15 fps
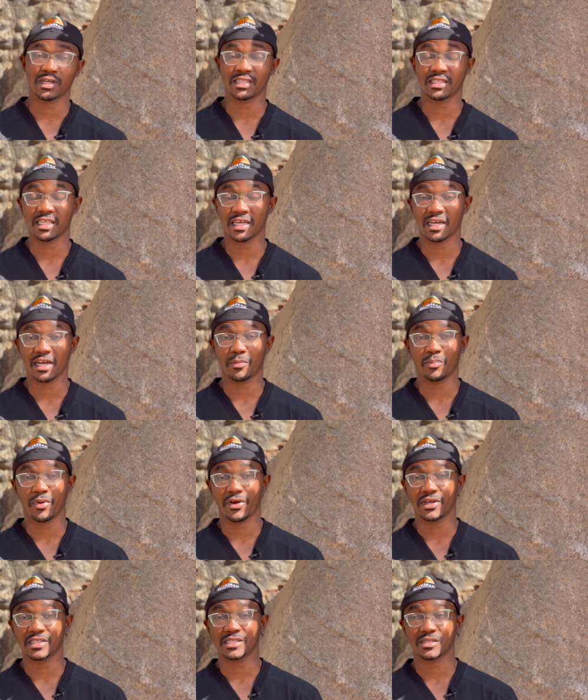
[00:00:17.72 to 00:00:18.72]
thing our
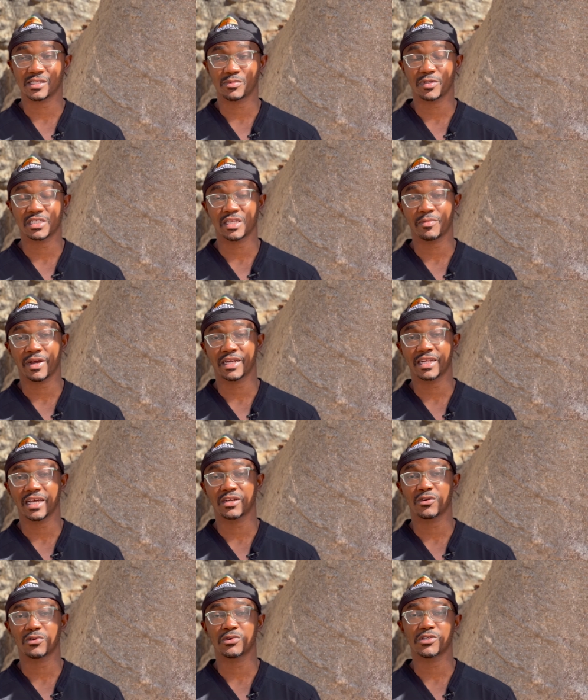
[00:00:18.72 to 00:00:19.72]
parents, especially my dad,
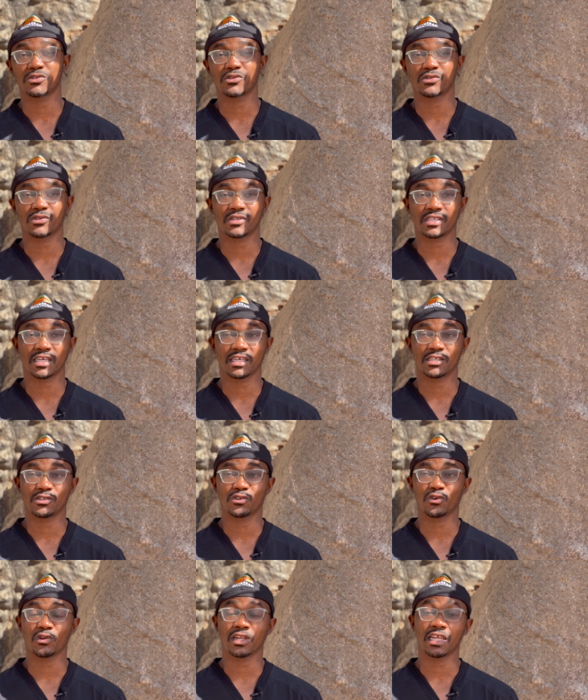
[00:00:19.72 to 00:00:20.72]
always used to say is you
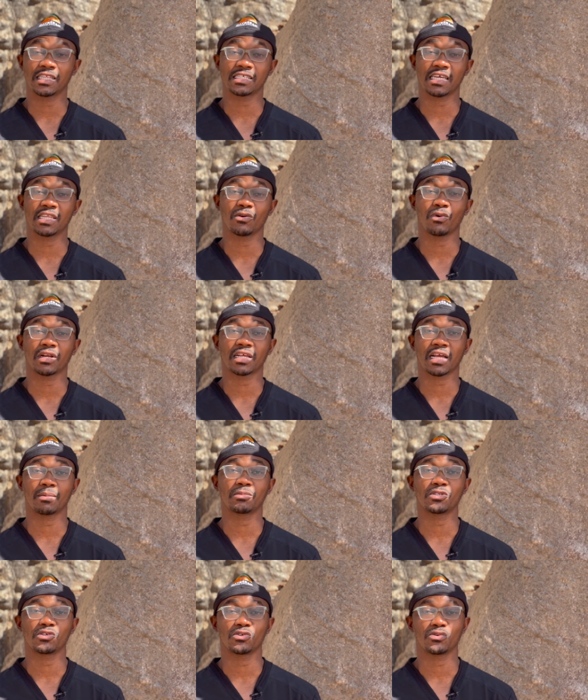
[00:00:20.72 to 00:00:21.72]
don't let anyone come
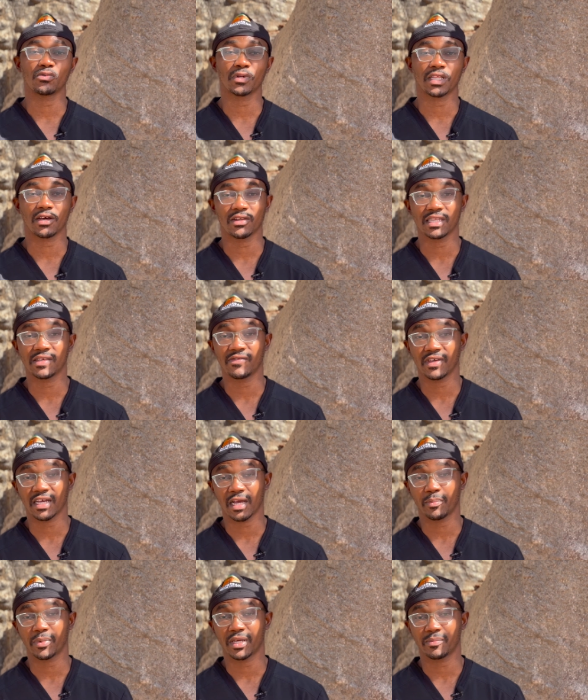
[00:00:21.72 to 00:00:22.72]
to you without leaving
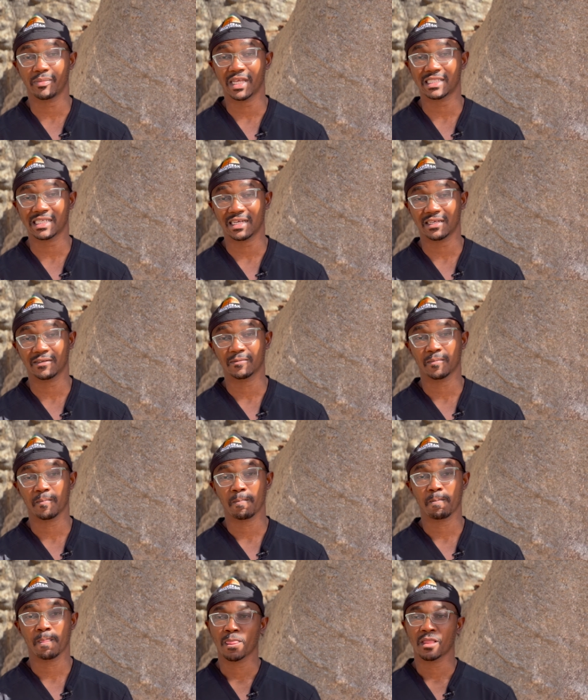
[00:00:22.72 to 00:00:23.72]
happy and better.
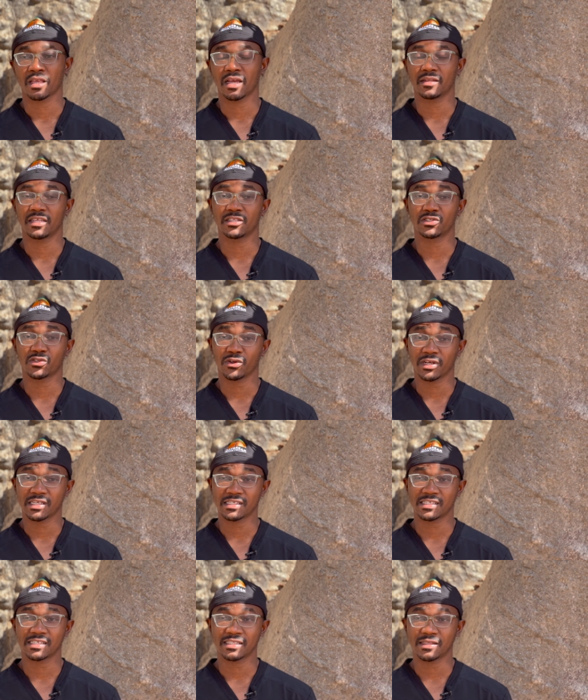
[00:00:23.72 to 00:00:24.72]
They taught
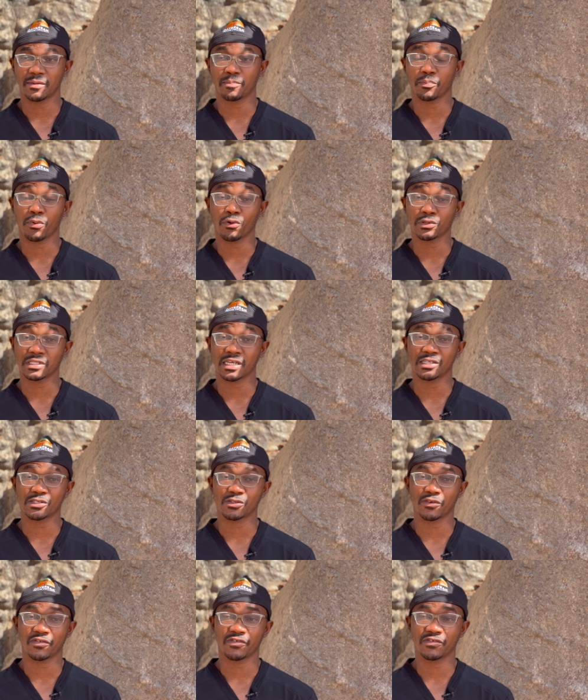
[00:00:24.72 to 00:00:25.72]
us the importance
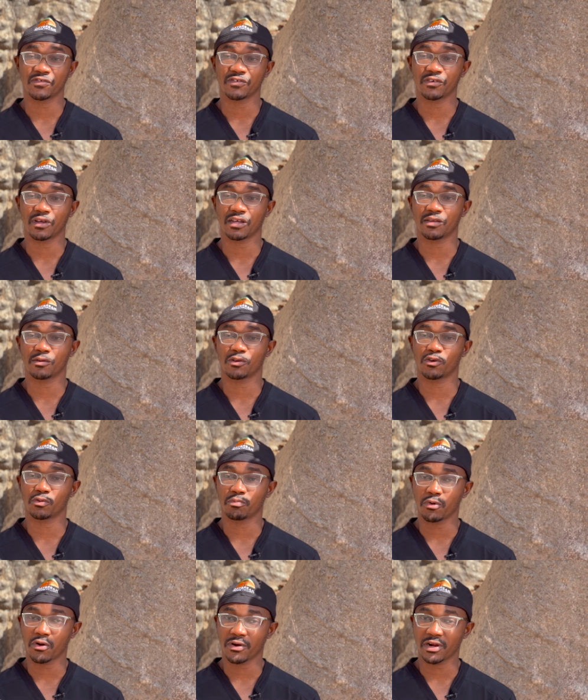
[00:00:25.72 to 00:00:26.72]
of good
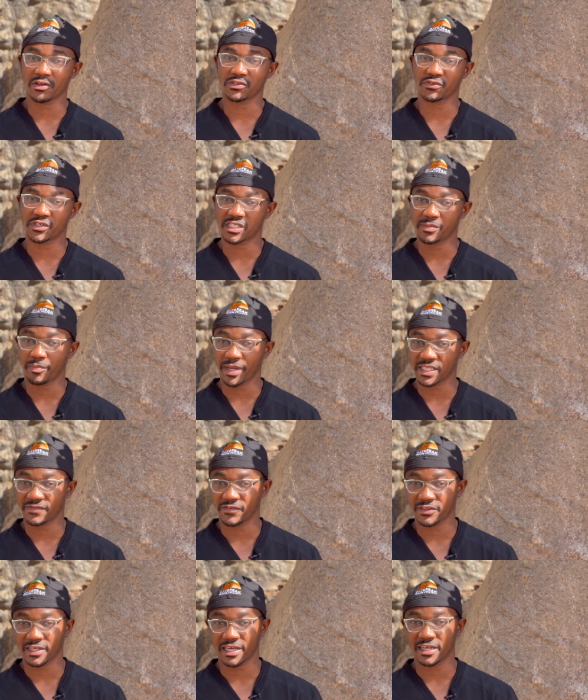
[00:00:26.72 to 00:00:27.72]
morals, respect
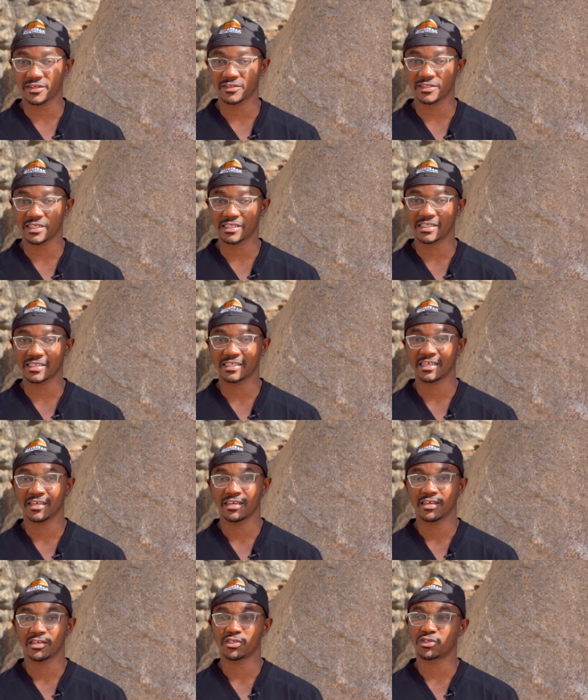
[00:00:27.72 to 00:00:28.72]
for the elders,
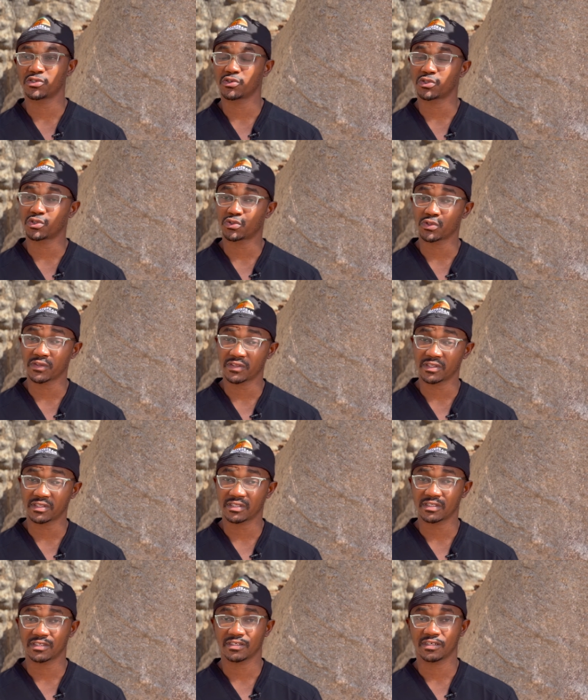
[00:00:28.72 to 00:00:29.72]
truth,
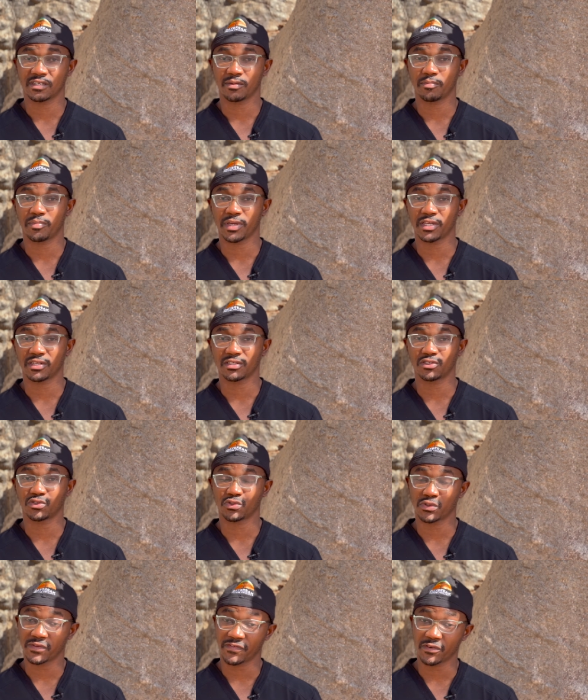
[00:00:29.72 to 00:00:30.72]
being
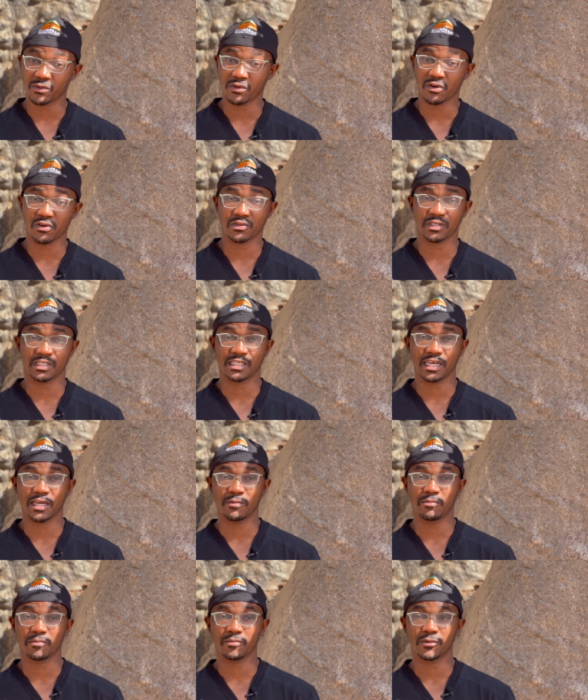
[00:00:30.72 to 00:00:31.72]
truthful all the
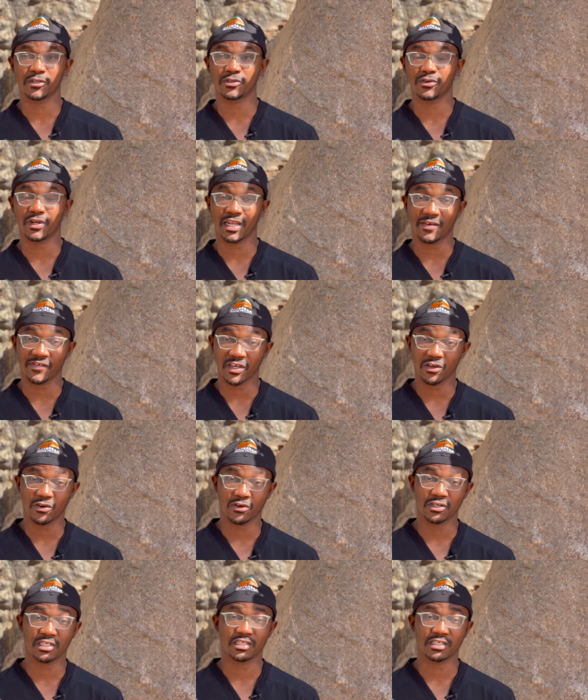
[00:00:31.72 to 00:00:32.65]
time, loving God.